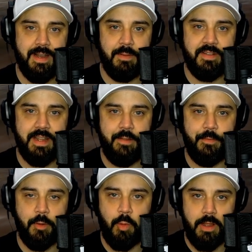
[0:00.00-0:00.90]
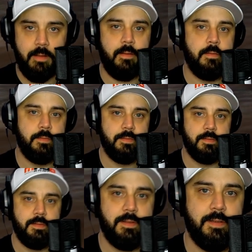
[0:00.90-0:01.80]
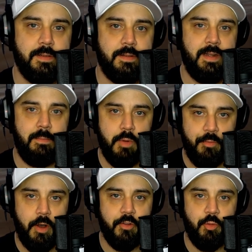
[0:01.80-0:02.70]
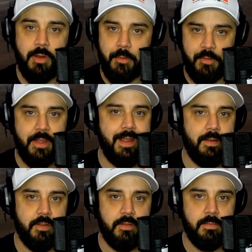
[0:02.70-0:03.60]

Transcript: to say farewell and move on to other things.